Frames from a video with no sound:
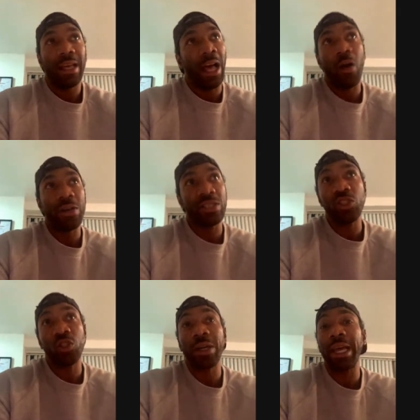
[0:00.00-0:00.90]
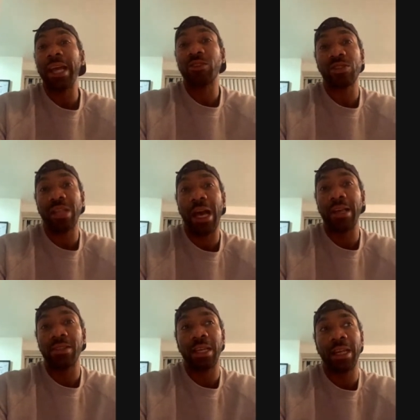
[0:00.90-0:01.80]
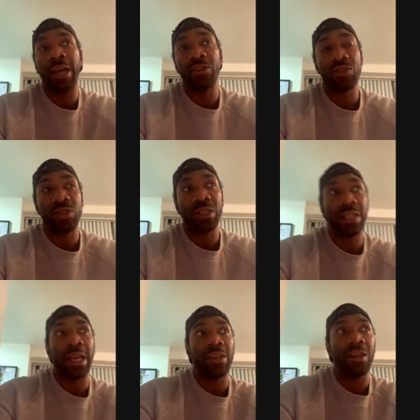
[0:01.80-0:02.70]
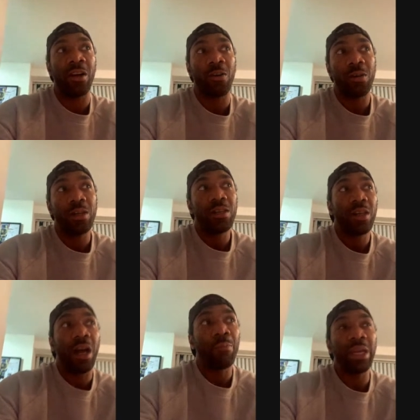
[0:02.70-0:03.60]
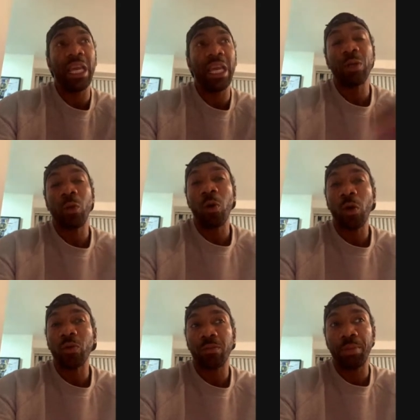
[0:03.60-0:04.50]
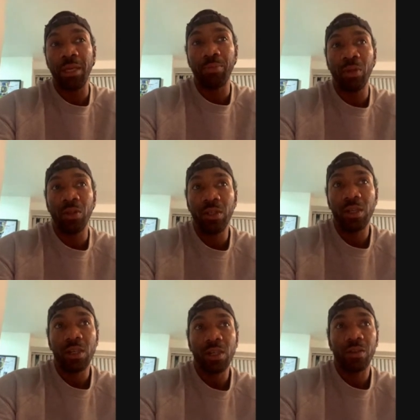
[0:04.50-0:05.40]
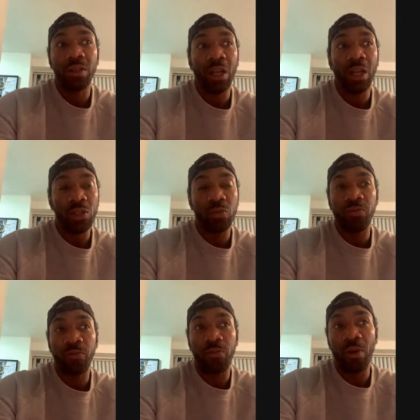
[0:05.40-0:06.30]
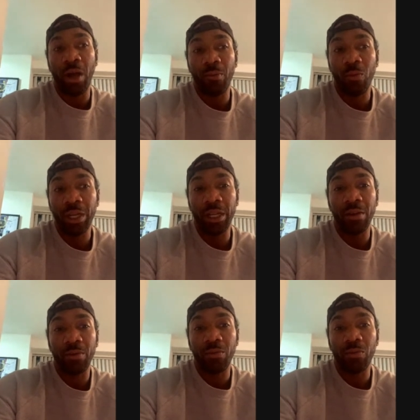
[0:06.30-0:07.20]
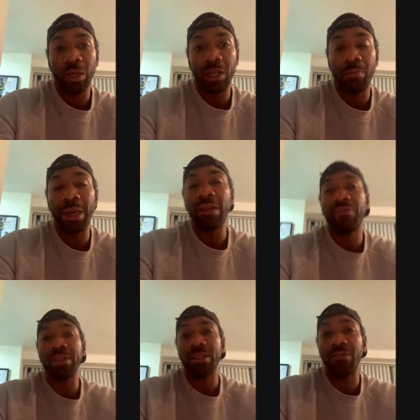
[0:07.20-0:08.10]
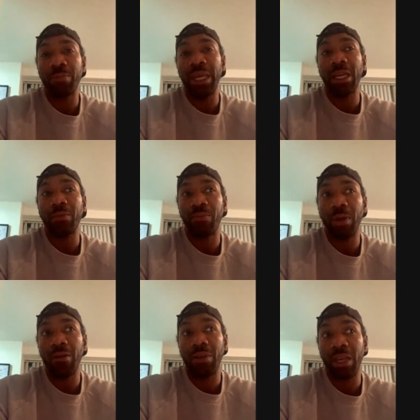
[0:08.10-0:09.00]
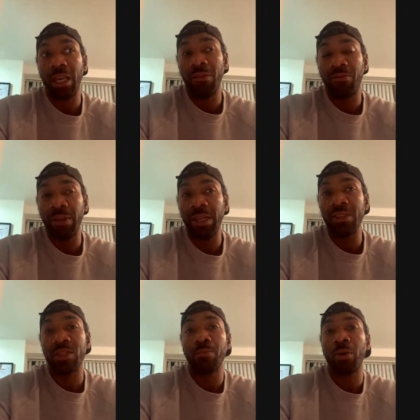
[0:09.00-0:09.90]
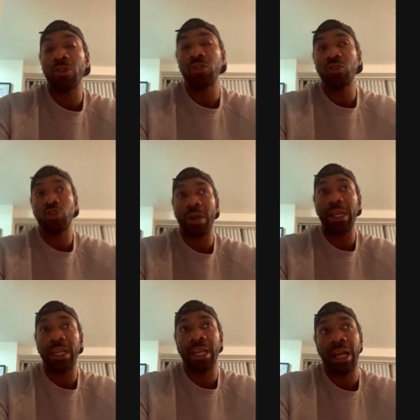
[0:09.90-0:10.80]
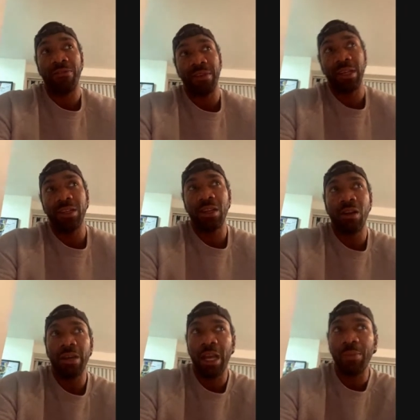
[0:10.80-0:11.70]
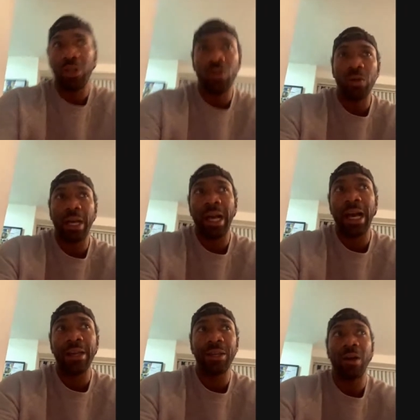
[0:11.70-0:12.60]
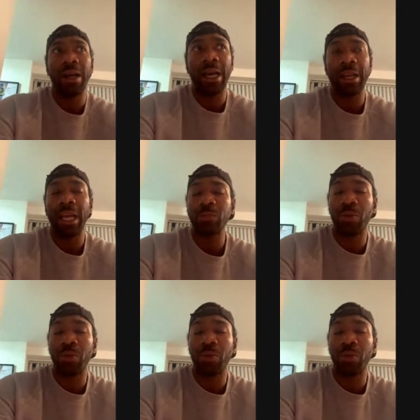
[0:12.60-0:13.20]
I always enjoyed exercising, and I understood that, you know, being able to work with people, you know, was one of the benefits of being in fitness and personal training. And I figured, you know, hey, I'm a cool guy, you know, I got a nice